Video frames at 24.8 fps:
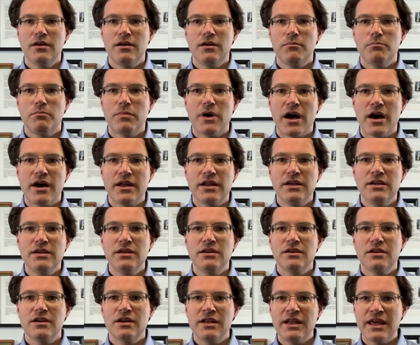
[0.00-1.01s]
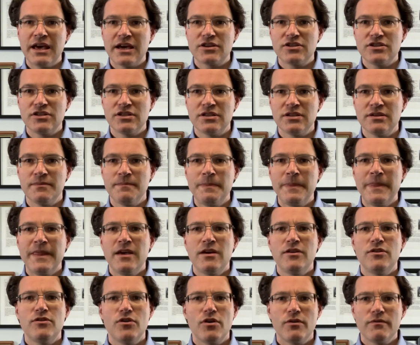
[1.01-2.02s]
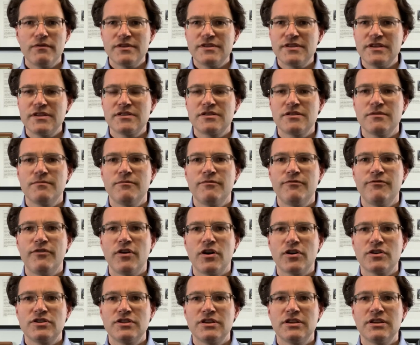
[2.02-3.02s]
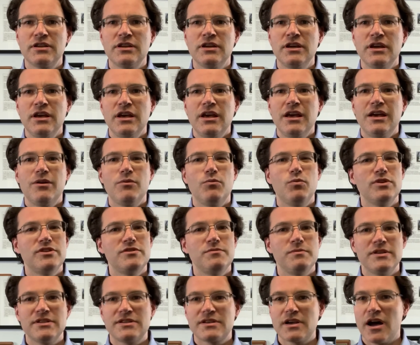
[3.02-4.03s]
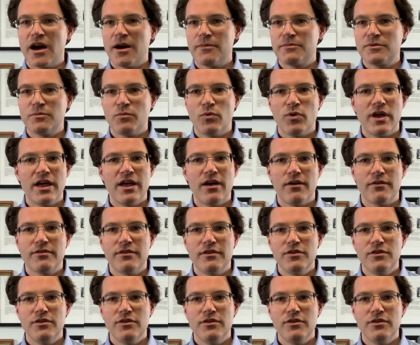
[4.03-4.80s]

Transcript: body connection, nervous system function, which means optimal health.